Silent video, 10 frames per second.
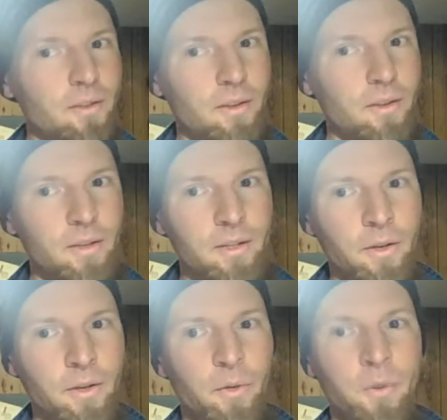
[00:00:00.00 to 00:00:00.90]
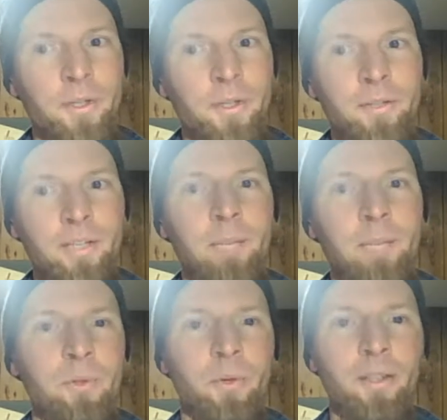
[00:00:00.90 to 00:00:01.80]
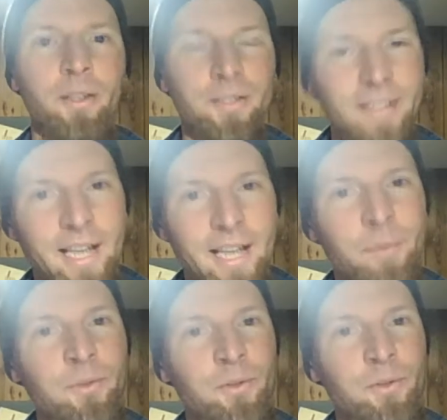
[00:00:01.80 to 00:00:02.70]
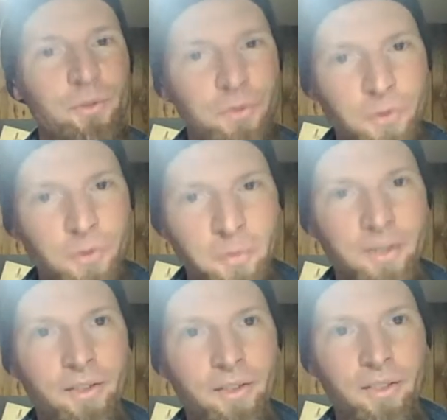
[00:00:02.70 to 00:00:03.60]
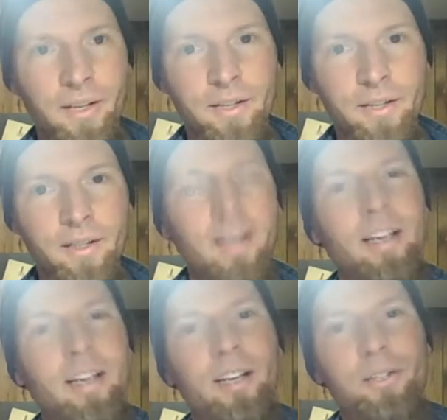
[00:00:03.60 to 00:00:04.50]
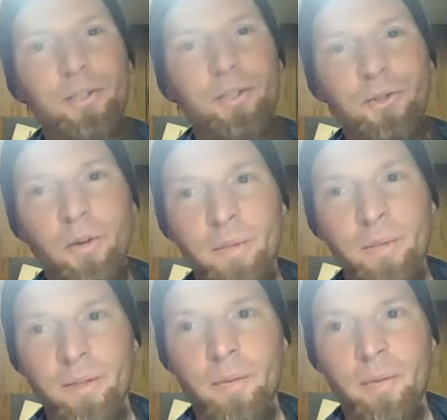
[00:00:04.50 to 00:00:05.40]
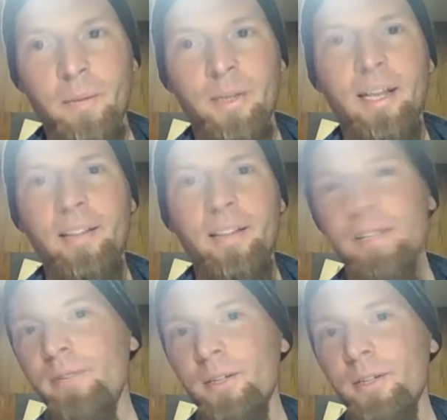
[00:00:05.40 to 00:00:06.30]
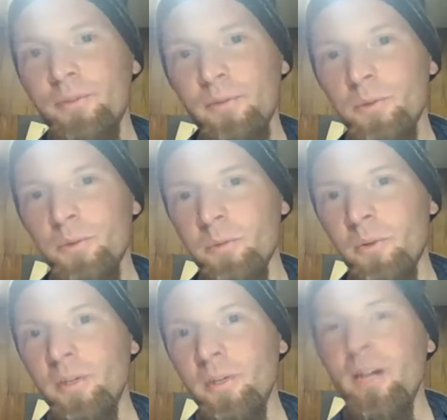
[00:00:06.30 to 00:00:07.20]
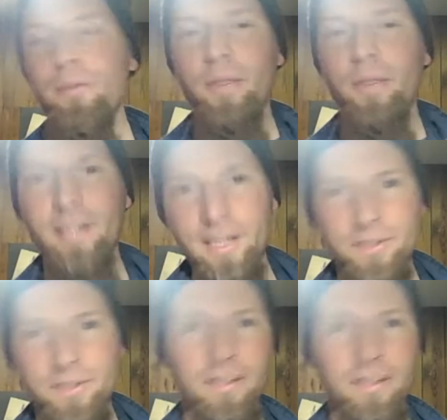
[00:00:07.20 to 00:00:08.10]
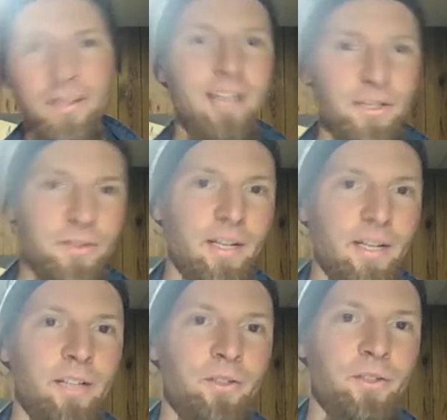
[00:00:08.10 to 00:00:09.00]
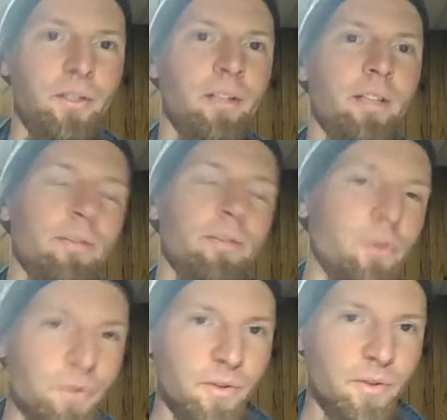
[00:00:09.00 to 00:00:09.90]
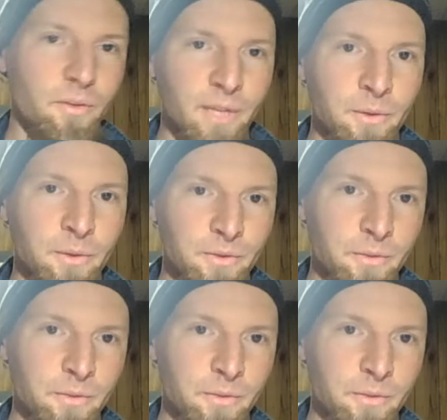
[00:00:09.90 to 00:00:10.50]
the authorities keep doing the same stupid thing, disarming the public and leaving us vulnerable for the next and the next stage in the evolution of the virus.